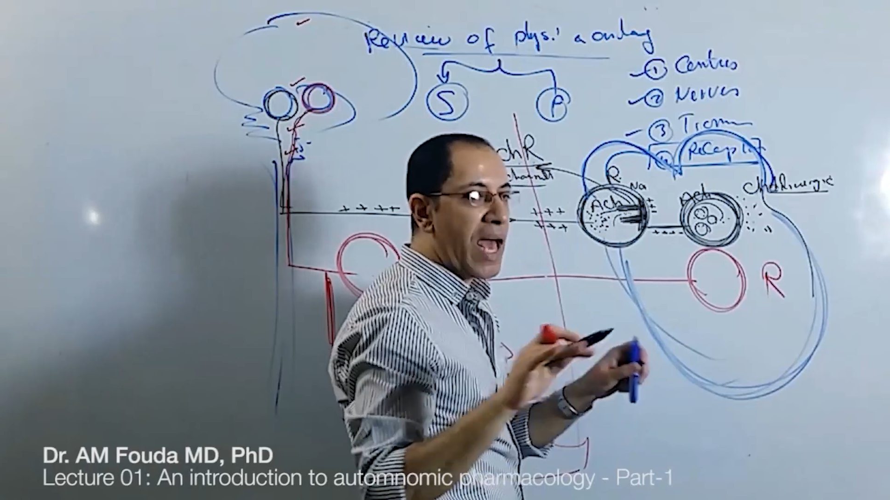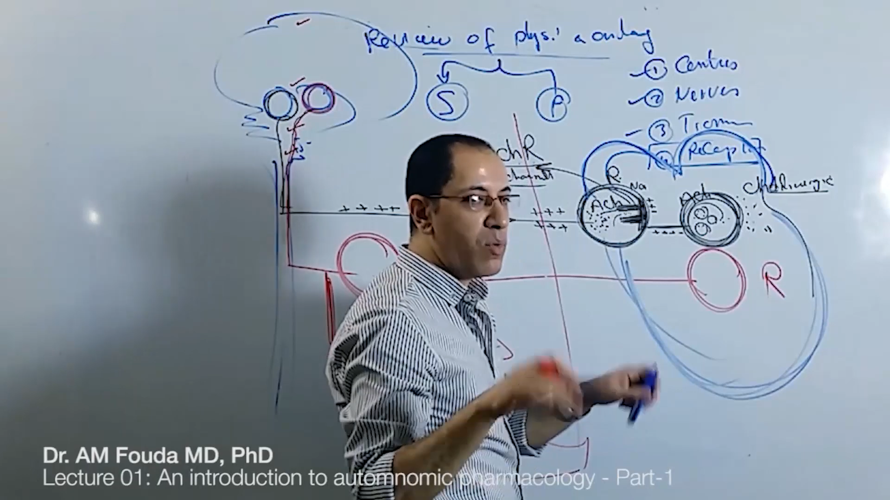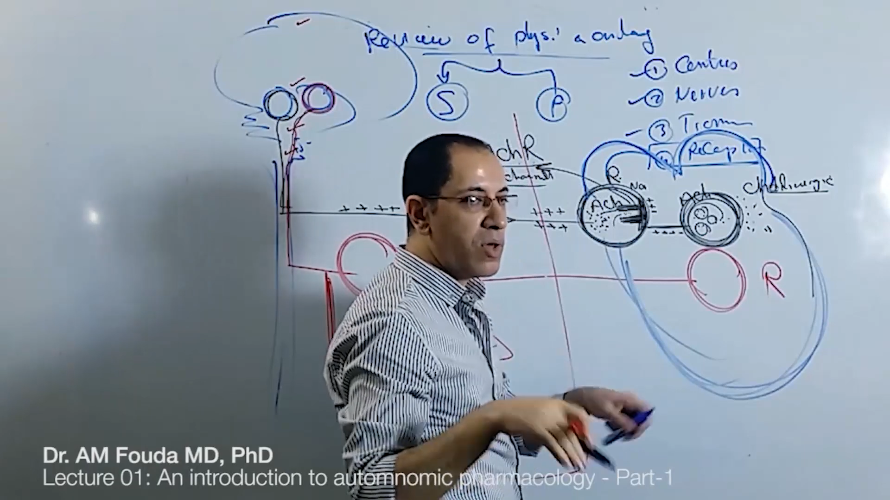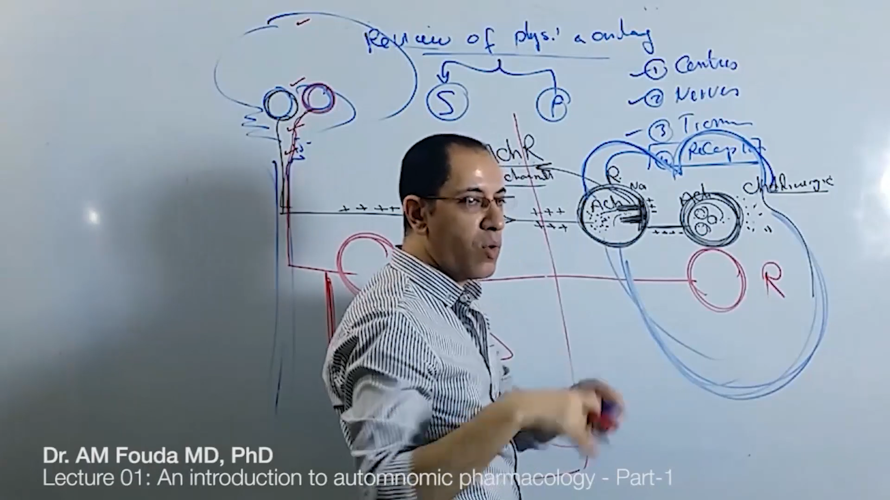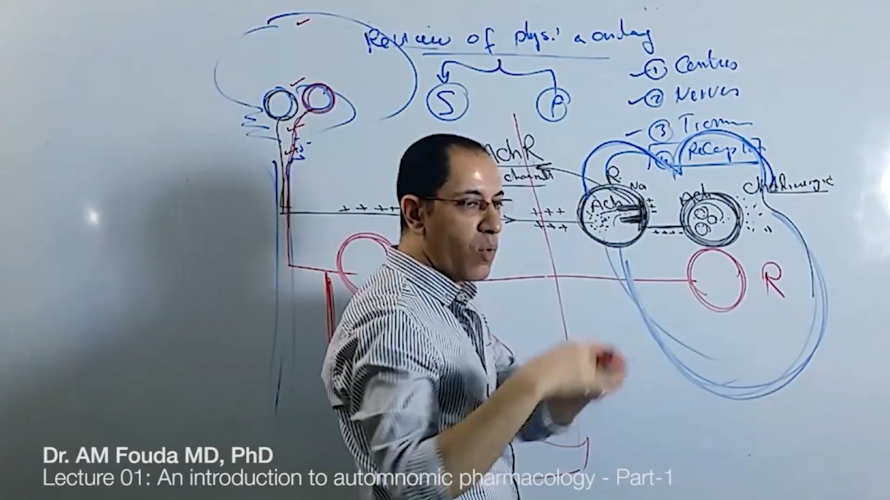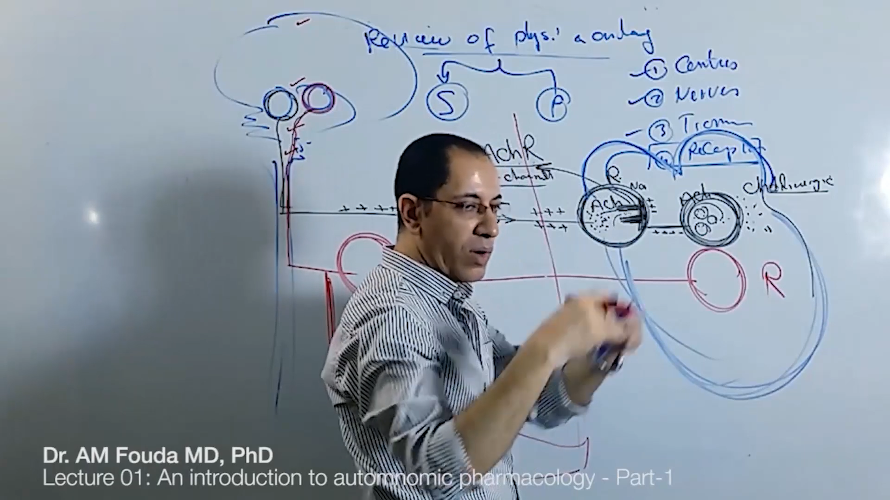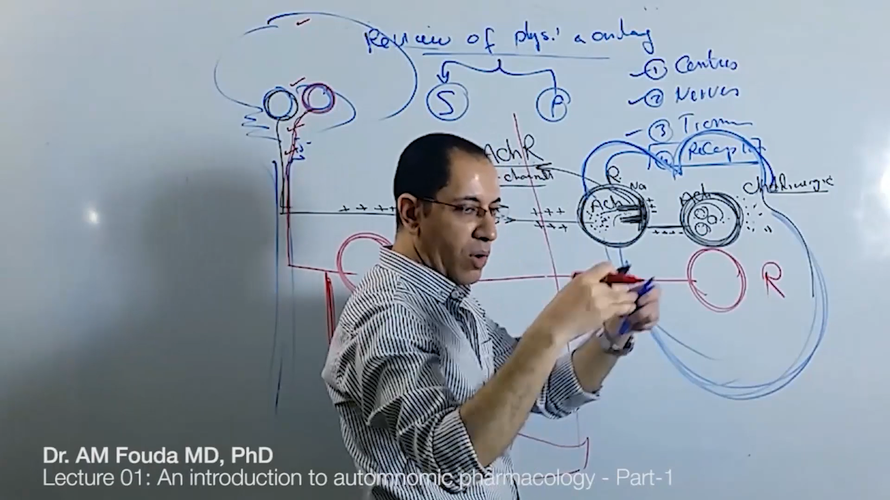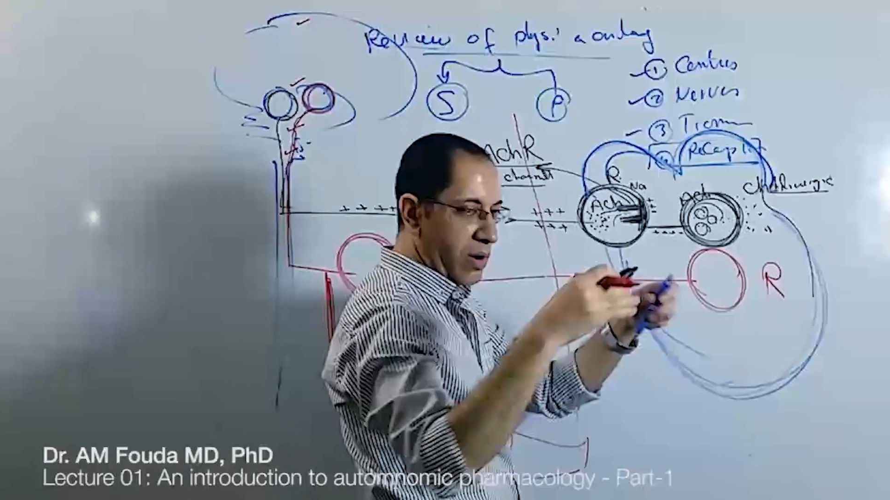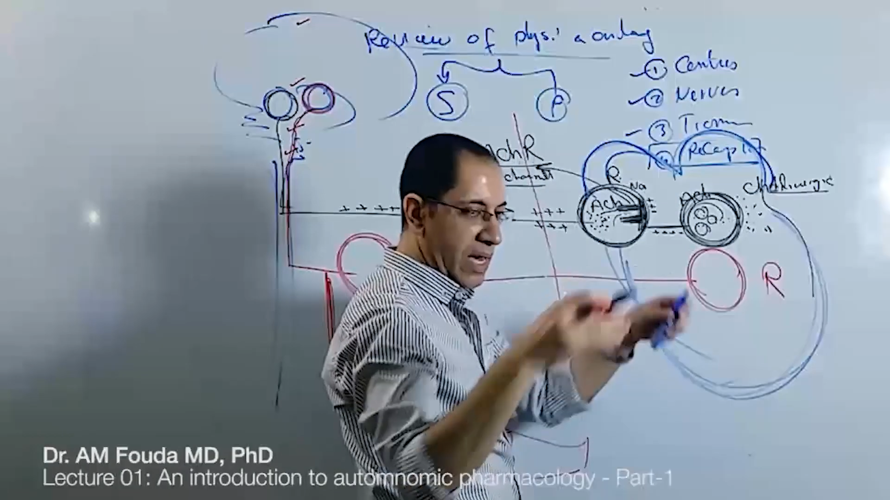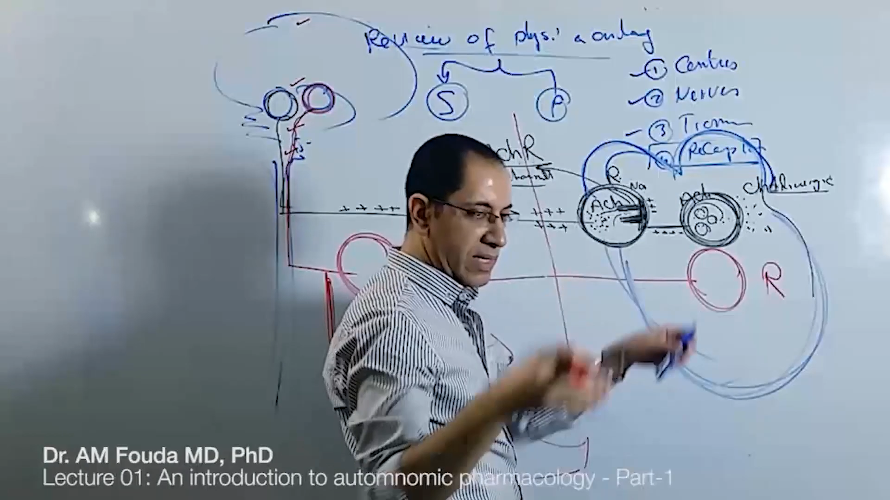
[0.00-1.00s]
the
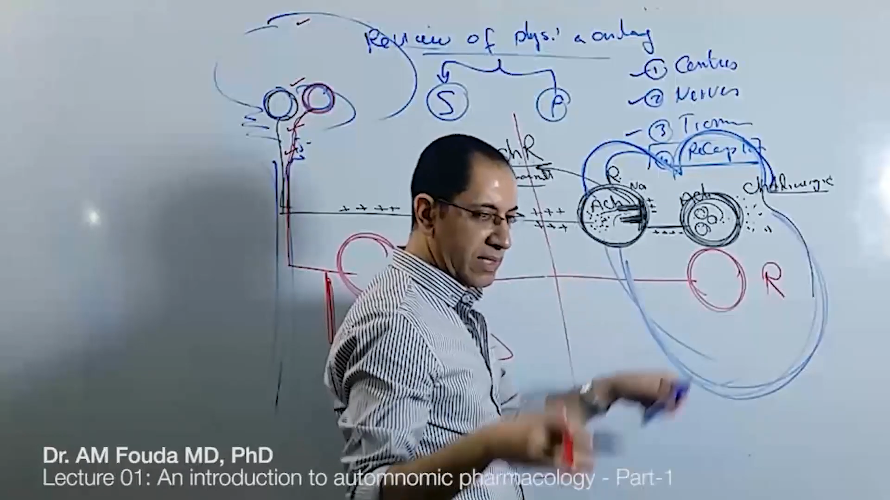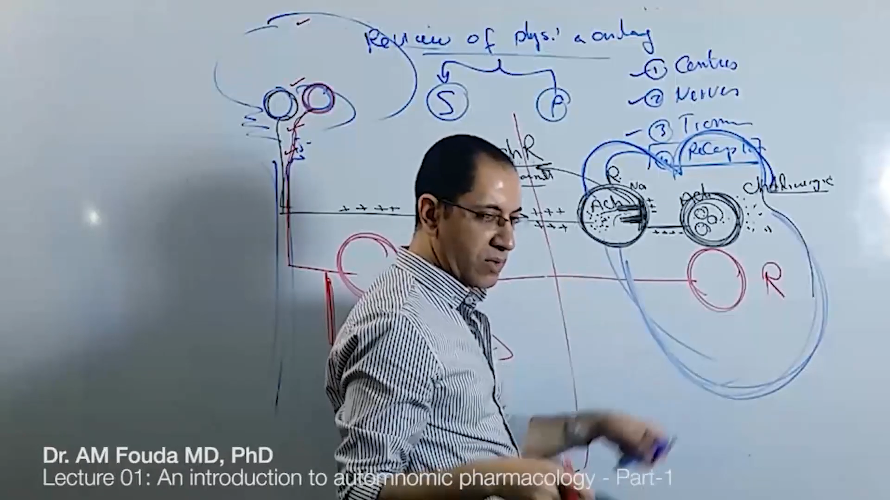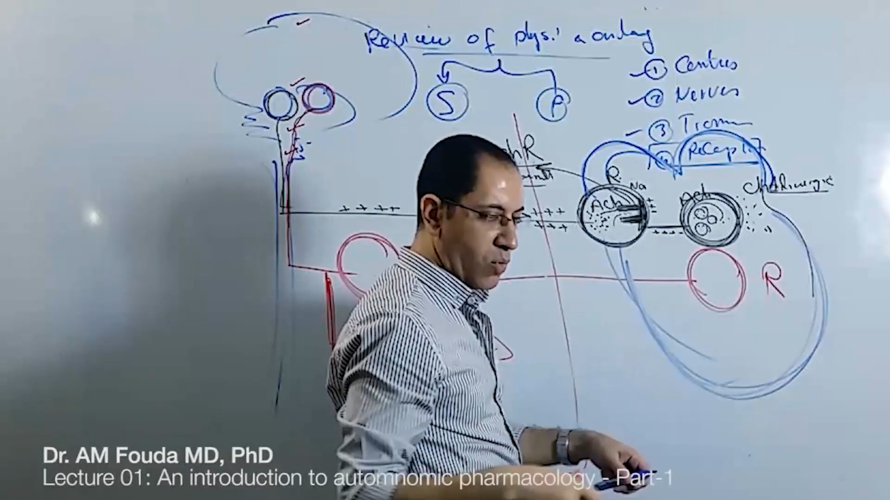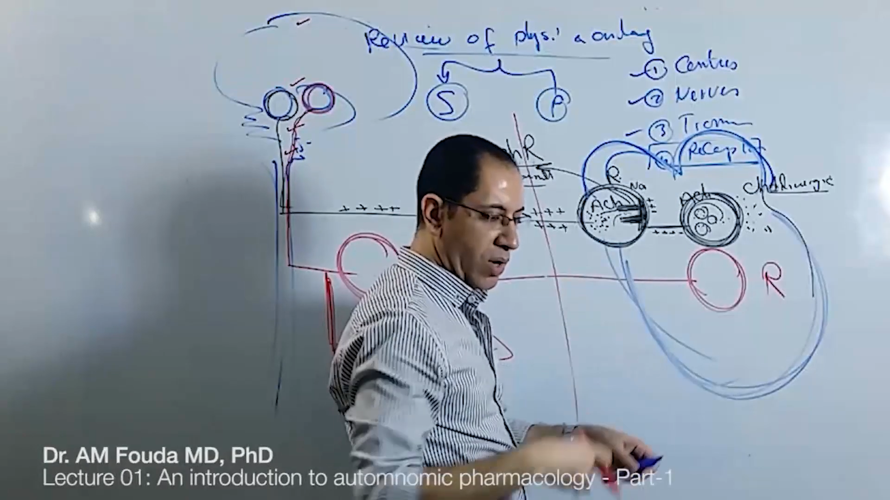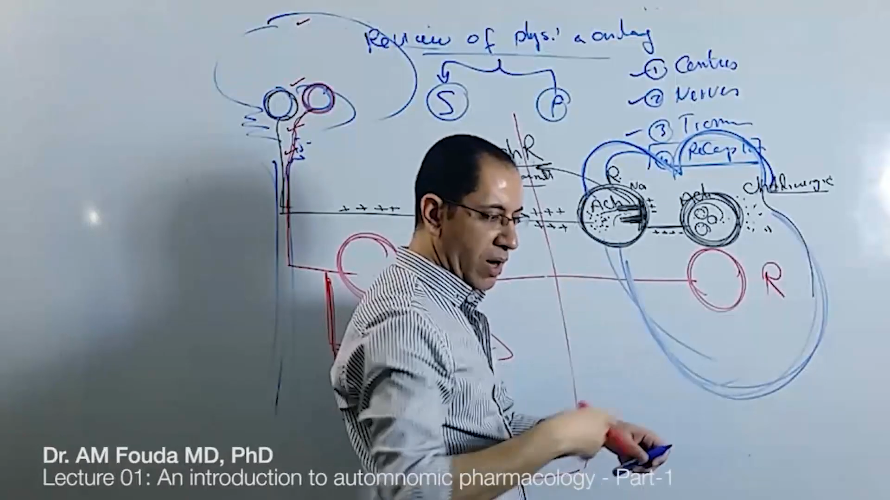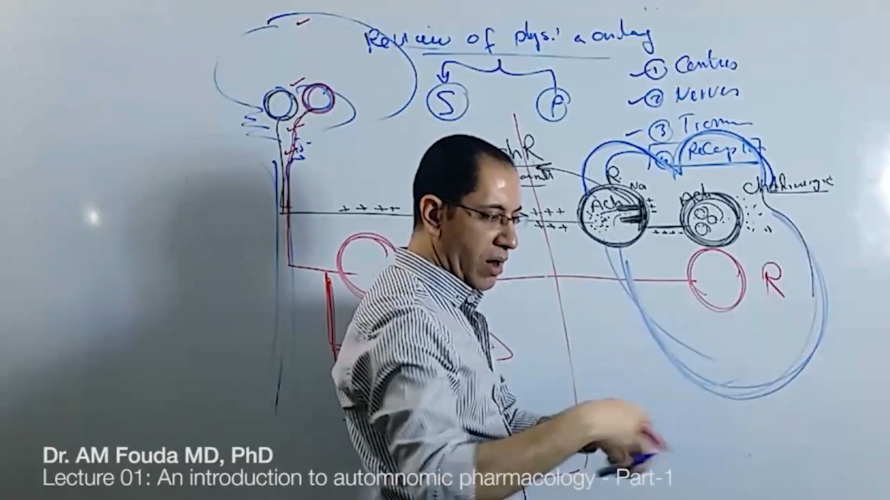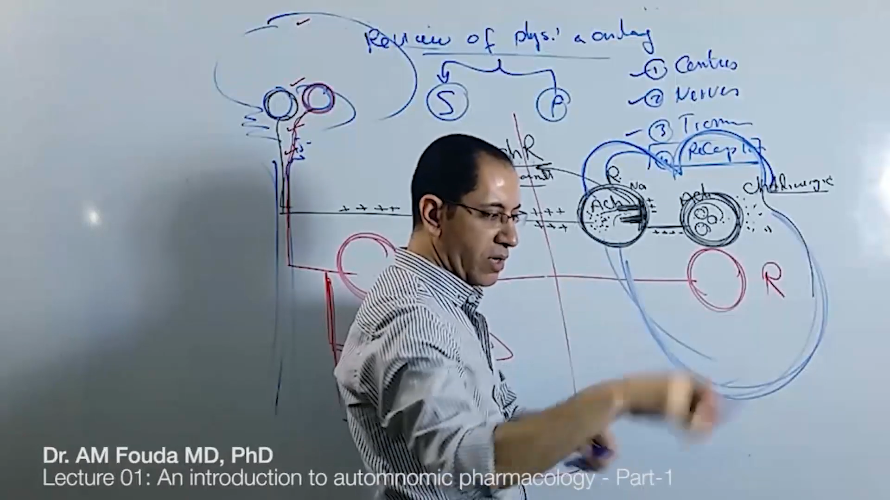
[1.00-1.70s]
muscarinic receptors,